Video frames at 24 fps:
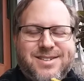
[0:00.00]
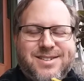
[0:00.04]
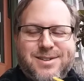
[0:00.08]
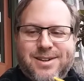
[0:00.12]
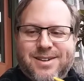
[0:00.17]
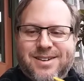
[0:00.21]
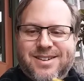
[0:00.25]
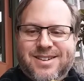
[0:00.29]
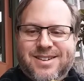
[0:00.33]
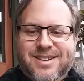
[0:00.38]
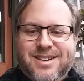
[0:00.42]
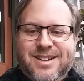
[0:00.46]

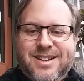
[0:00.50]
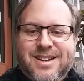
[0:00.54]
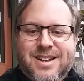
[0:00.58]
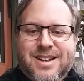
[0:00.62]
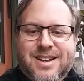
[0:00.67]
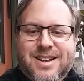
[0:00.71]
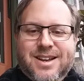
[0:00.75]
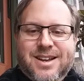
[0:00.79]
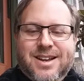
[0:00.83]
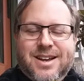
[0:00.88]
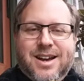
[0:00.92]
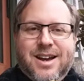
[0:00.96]
So
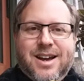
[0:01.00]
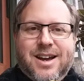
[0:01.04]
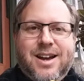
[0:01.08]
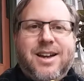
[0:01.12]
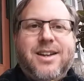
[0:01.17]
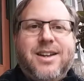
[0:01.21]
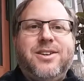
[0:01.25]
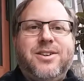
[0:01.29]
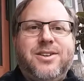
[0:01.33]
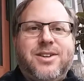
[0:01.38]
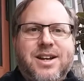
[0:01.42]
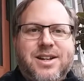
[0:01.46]

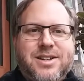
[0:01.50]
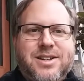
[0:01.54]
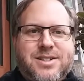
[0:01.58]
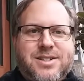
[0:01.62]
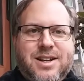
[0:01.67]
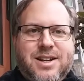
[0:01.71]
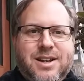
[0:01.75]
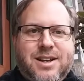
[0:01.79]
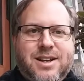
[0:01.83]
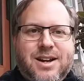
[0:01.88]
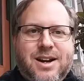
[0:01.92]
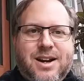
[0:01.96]
you guys
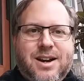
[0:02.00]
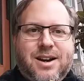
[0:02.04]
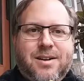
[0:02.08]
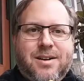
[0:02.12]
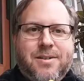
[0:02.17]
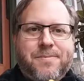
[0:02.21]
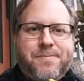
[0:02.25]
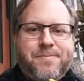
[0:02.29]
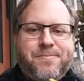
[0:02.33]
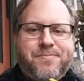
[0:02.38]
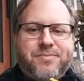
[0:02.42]
take care,